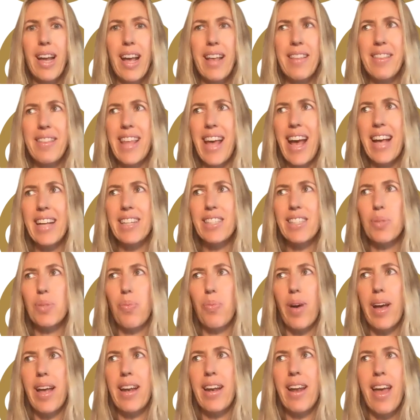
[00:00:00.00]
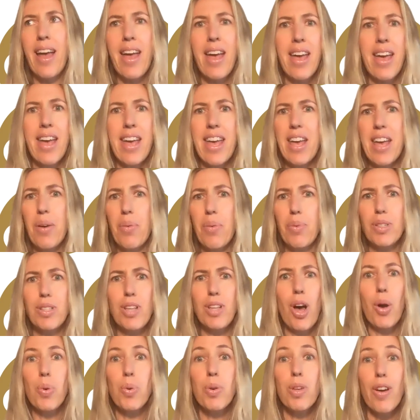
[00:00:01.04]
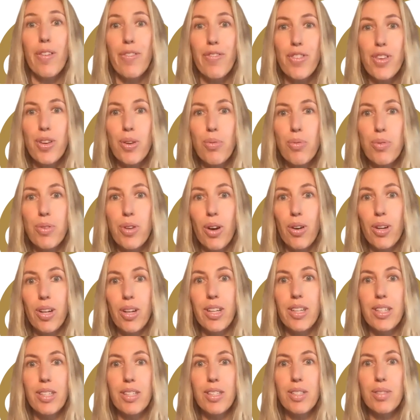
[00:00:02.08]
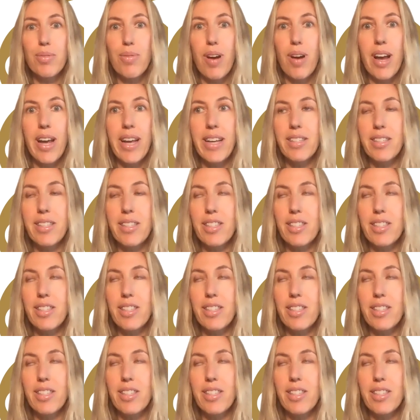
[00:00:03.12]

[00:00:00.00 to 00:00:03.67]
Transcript: And that's when it was only a few dollars, right?